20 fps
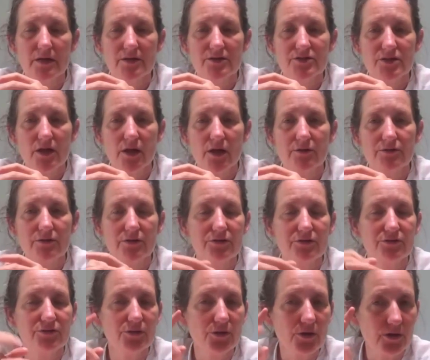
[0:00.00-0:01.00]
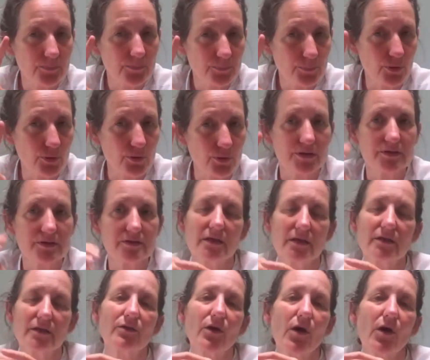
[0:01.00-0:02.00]
So the third point
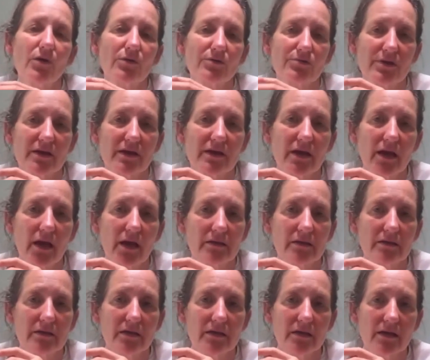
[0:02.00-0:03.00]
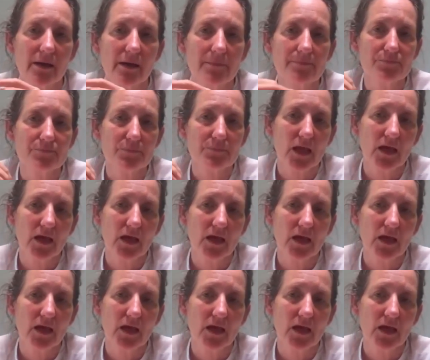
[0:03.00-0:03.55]
in conquering Candida